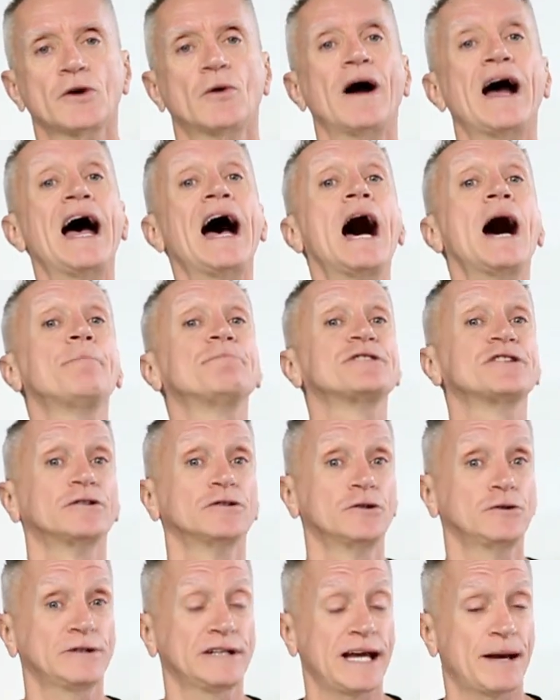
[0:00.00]
so
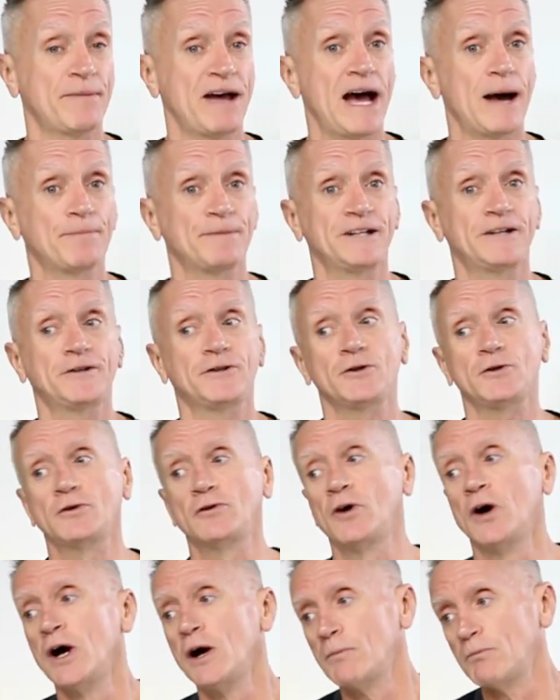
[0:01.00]
absolutely i'm happy to do
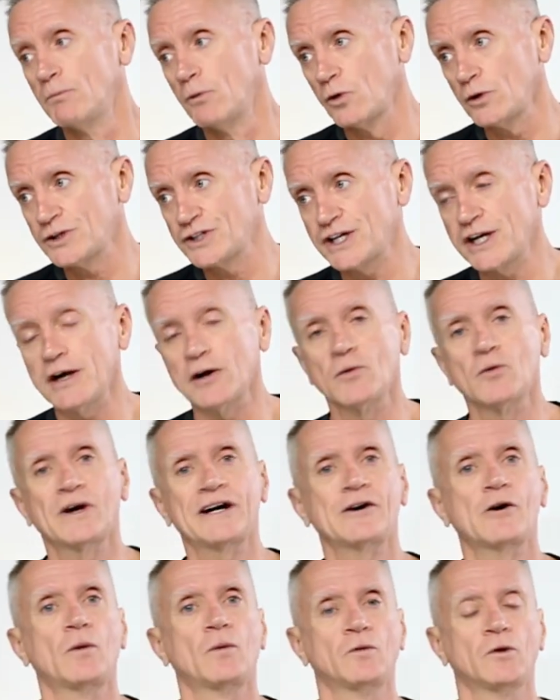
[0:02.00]
more chair
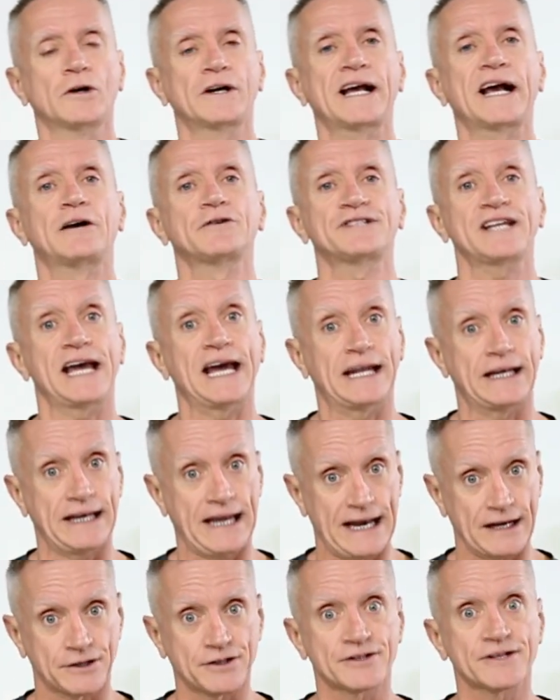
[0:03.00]
workouts and
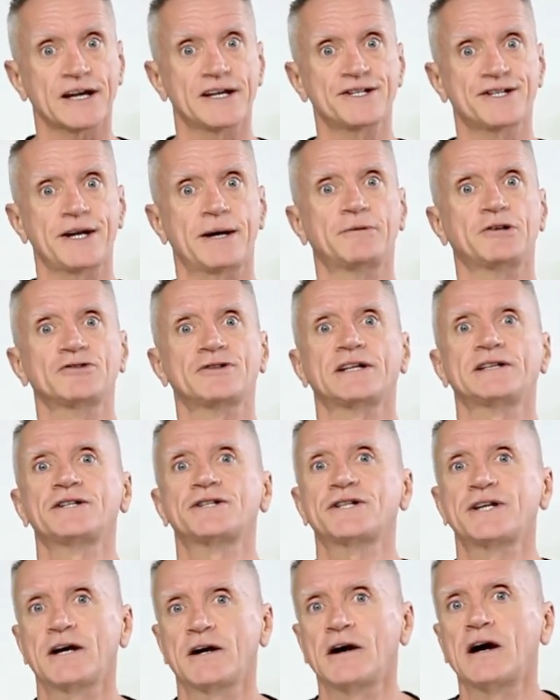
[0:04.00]
exercise demos on the
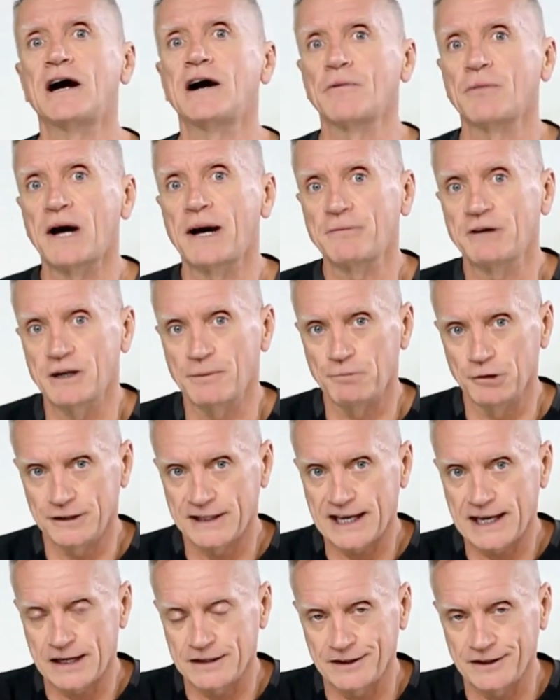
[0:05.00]
chair i am going to put
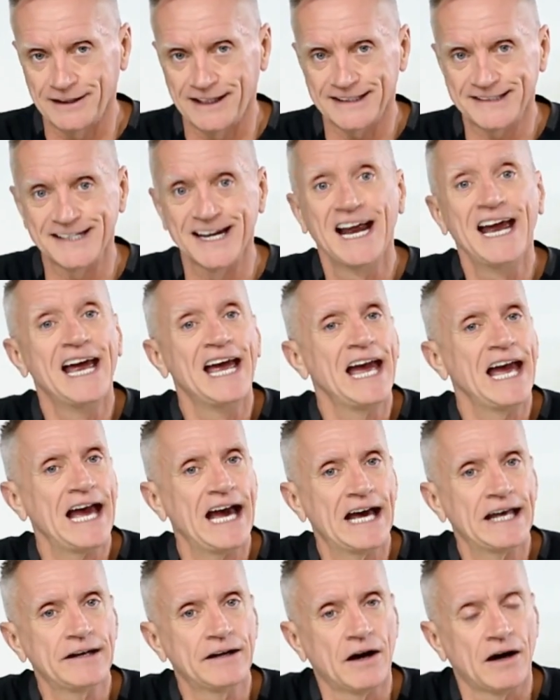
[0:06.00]
that on the list
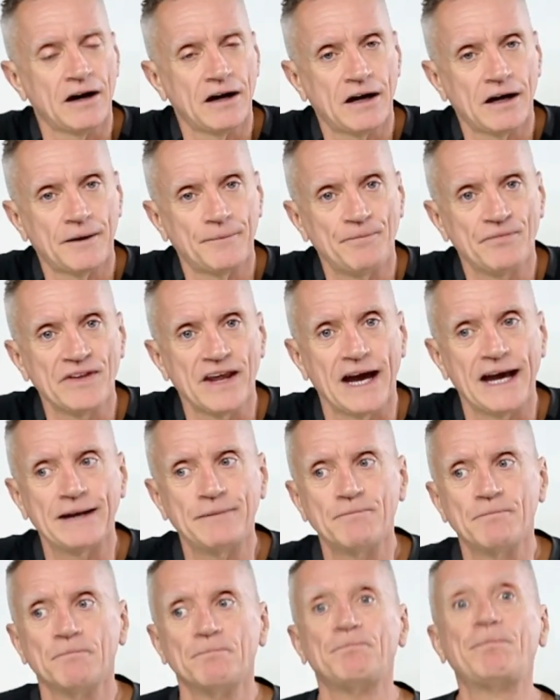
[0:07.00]
and uh,
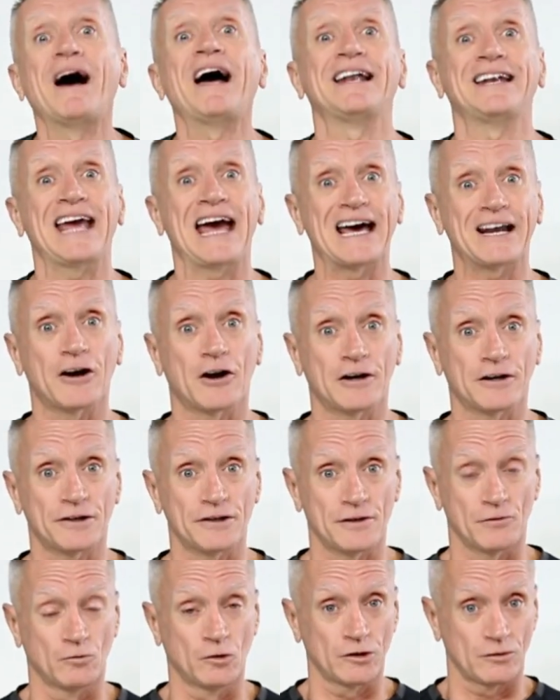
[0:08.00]
and but at our
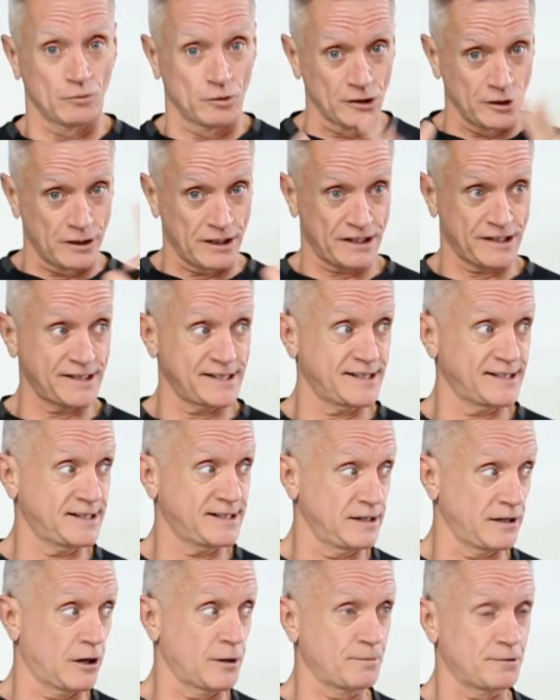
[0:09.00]
we're in a,
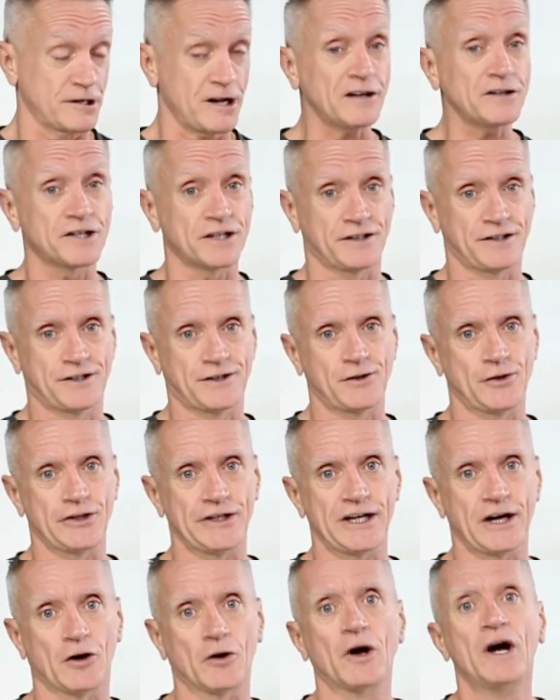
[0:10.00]
our production
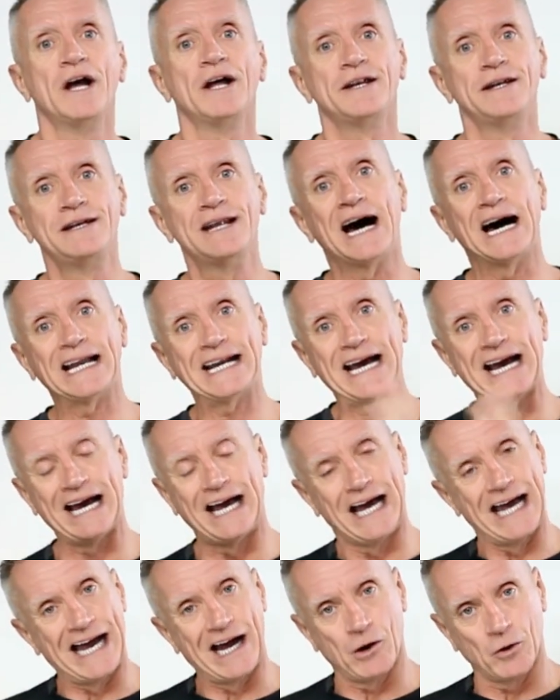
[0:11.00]
studio not
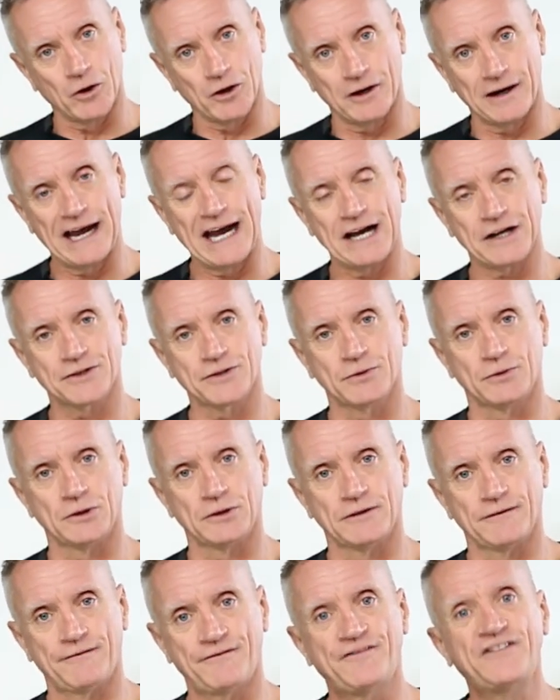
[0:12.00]
our
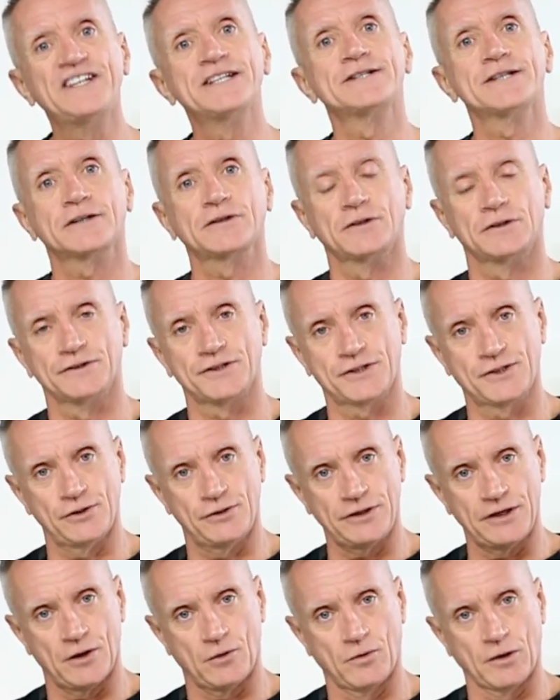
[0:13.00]
actual physical
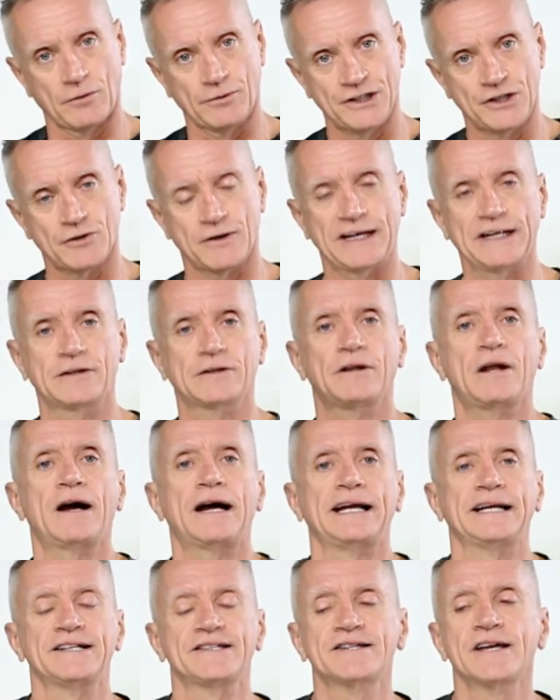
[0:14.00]
studio where we train
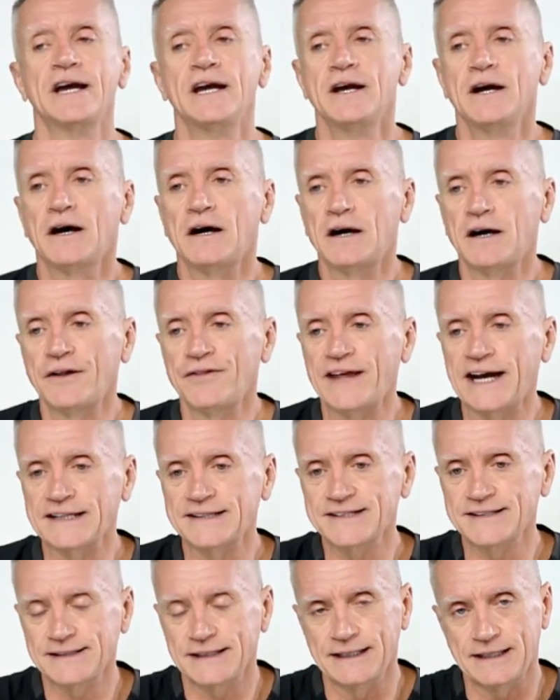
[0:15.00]
clients uh,
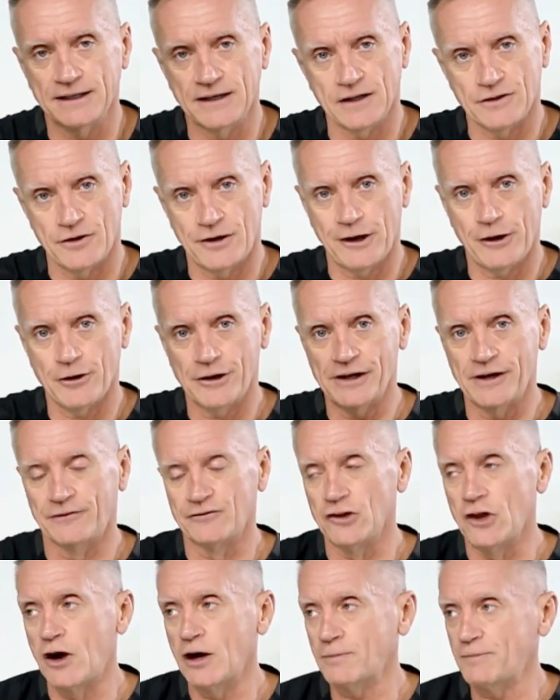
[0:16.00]
that's in another area of
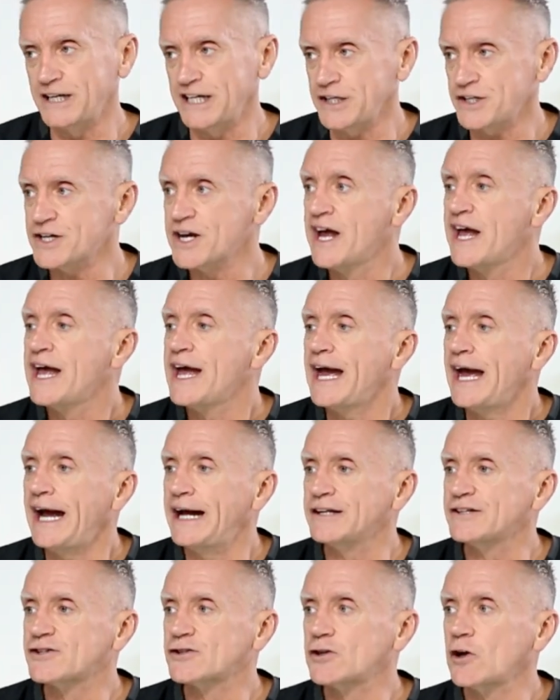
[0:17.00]
long beach
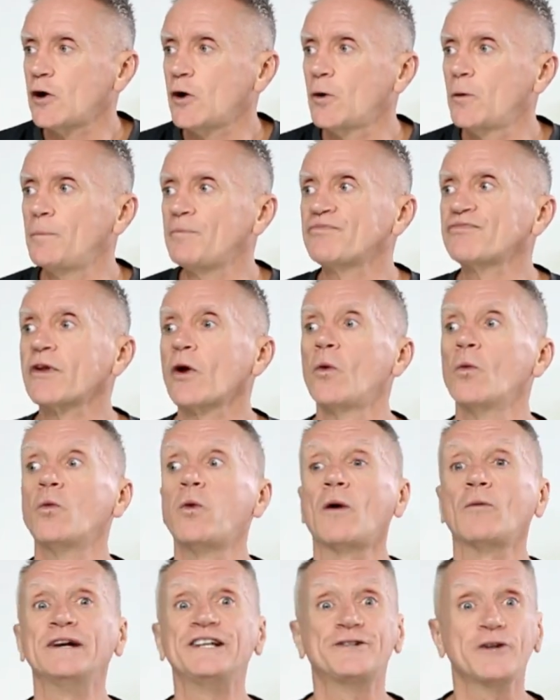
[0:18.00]
and so
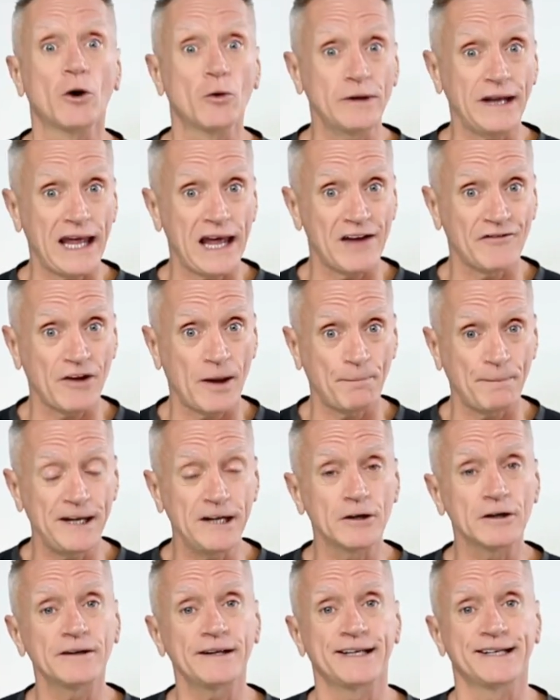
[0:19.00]
what we don't have up
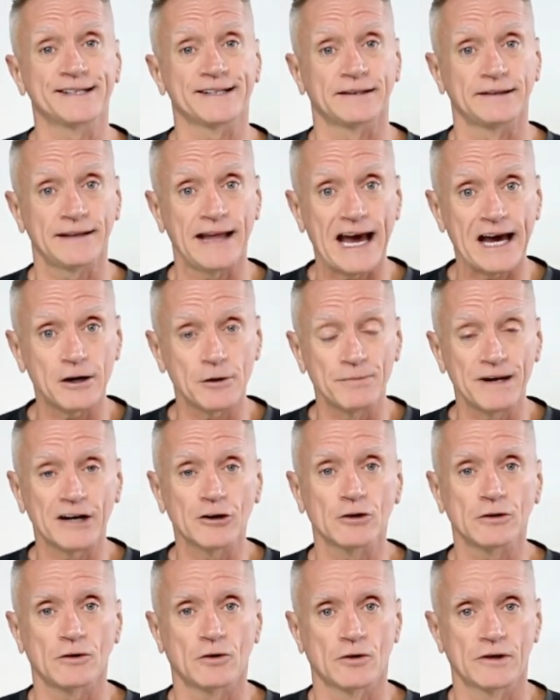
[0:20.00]
here is a ladder
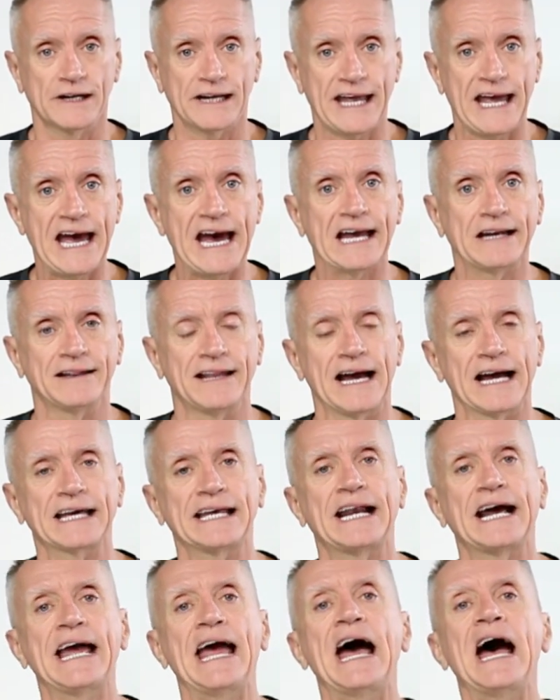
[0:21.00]
barrel or a Cadillac.
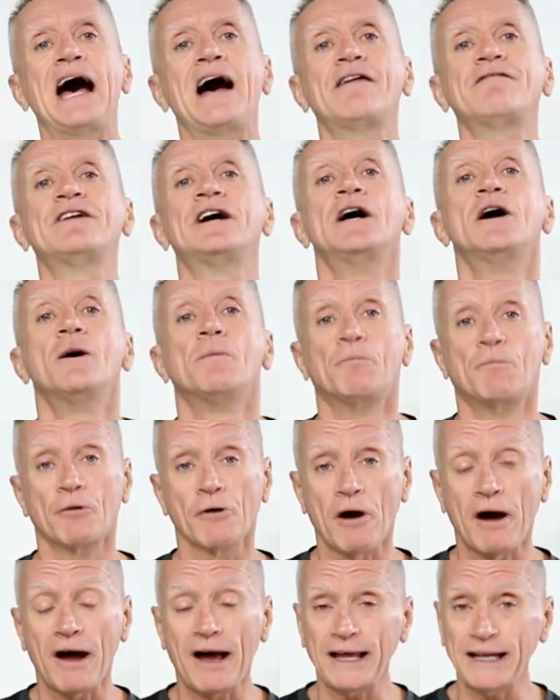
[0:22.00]
And I have
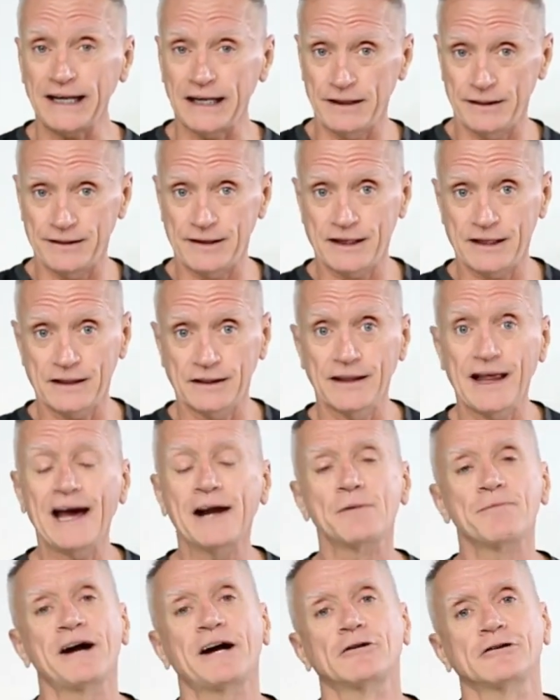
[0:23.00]
brought the
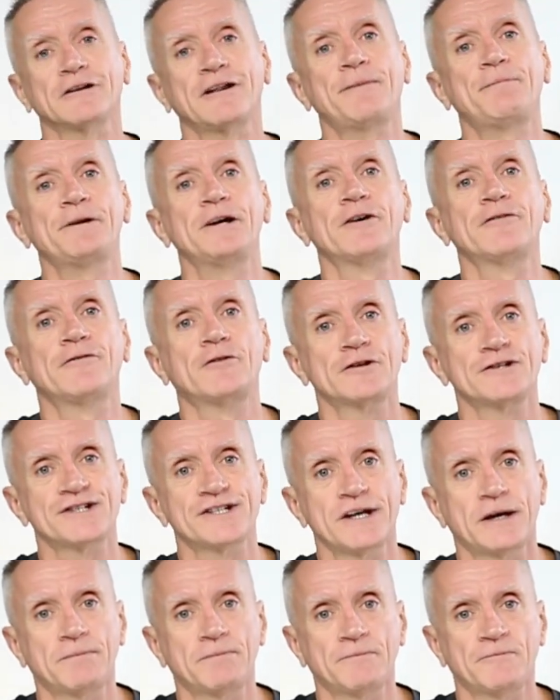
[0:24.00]
ladder barrel up here for
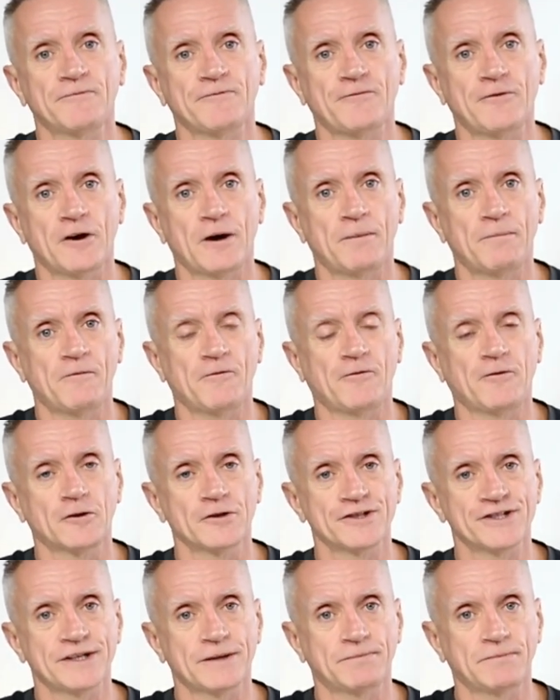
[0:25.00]
some, from,
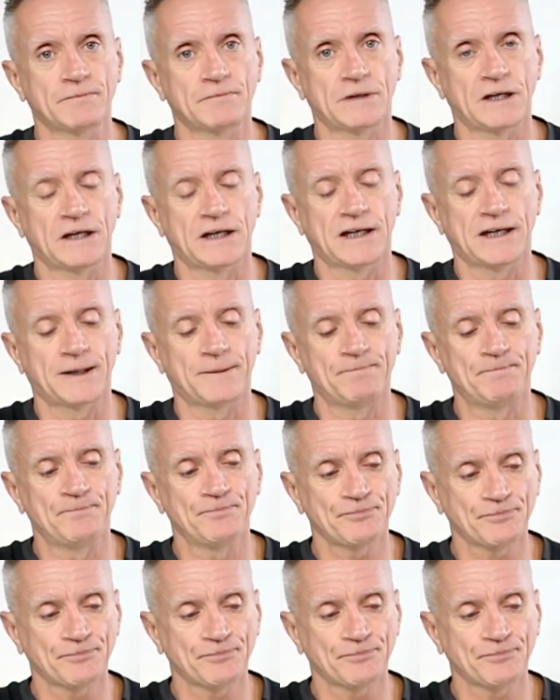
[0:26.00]
for some um,